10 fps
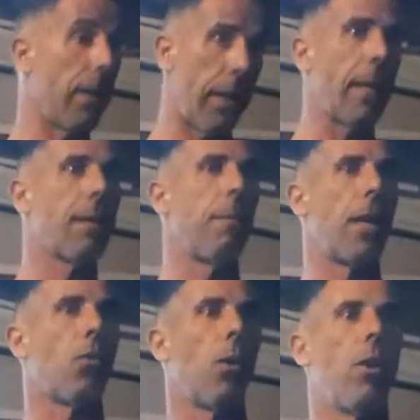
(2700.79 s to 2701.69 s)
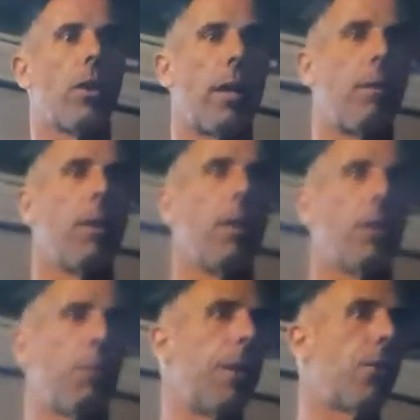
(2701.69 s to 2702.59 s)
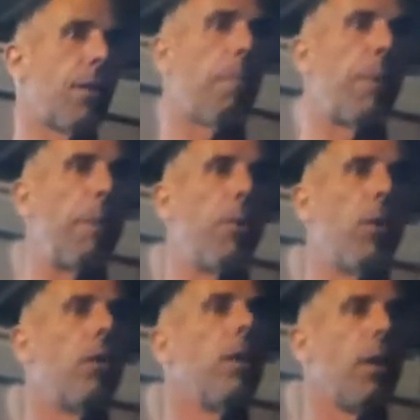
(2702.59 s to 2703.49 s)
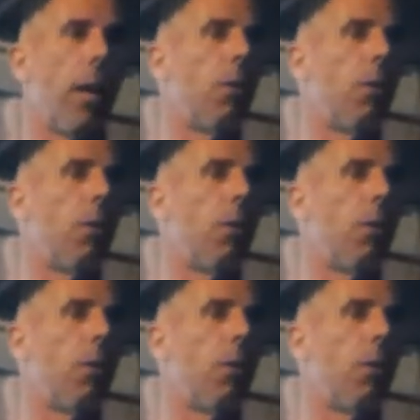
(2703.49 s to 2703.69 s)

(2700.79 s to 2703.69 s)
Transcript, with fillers: and, and get some network and speak to some people